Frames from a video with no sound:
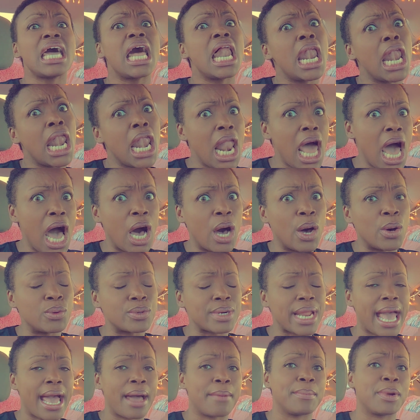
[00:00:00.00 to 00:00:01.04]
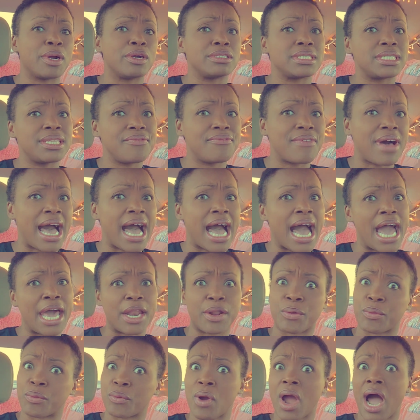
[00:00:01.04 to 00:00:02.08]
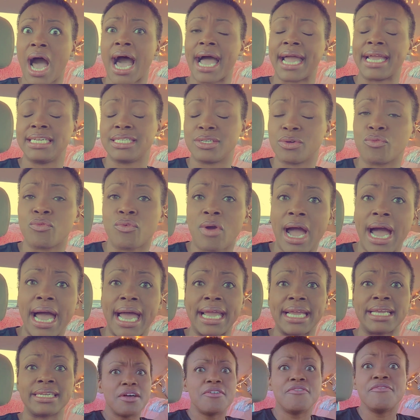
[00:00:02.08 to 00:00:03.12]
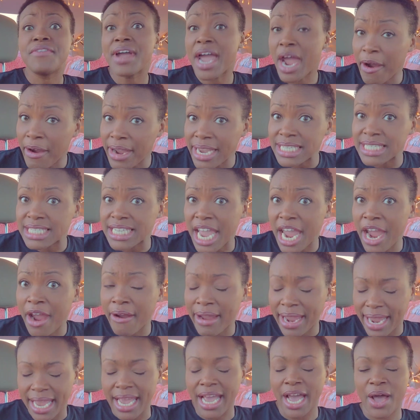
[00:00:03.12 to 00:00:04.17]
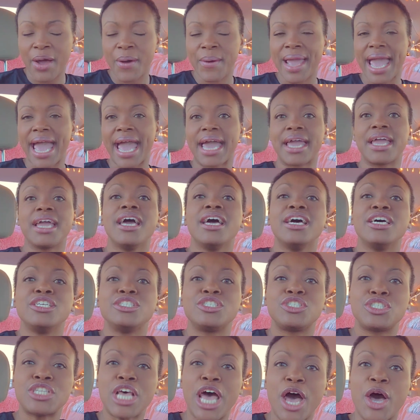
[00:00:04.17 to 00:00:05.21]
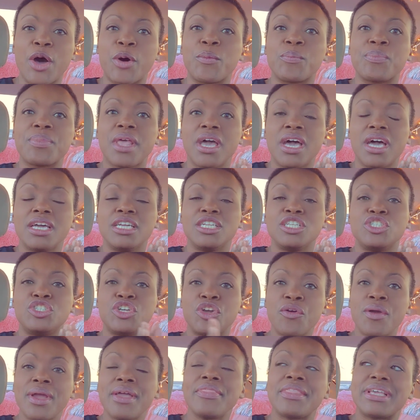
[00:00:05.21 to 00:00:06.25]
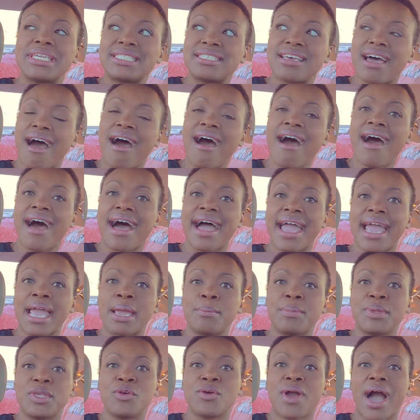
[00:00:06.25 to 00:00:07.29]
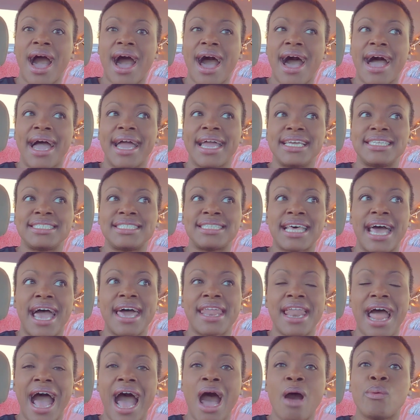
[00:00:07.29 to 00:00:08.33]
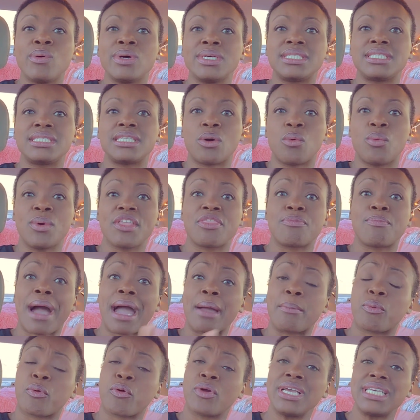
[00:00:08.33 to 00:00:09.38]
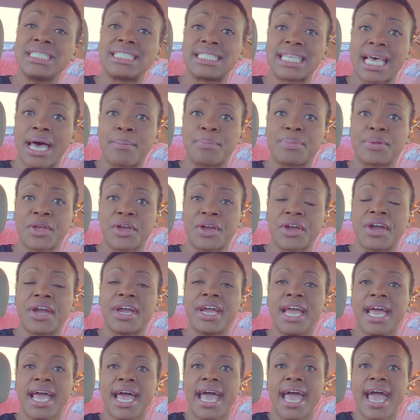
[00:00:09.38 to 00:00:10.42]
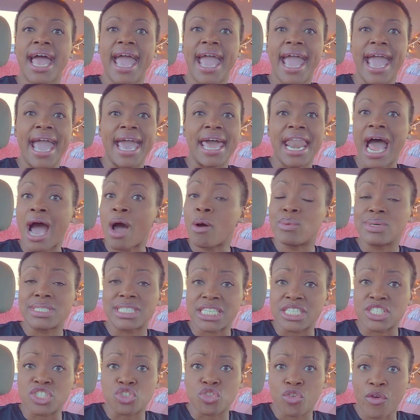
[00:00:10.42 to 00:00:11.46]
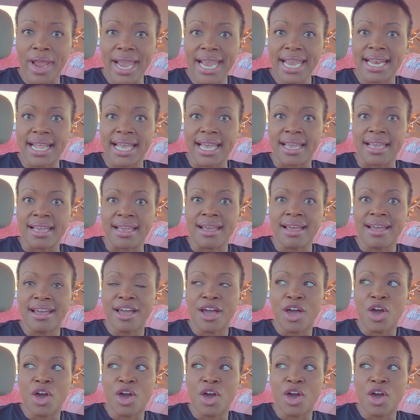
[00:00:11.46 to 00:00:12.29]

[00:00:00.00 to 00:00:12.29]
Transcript: Lord have mercy, fied. Right. Very scary. Okay, so during the time, you guys, that I was with my preceptor and I was in training,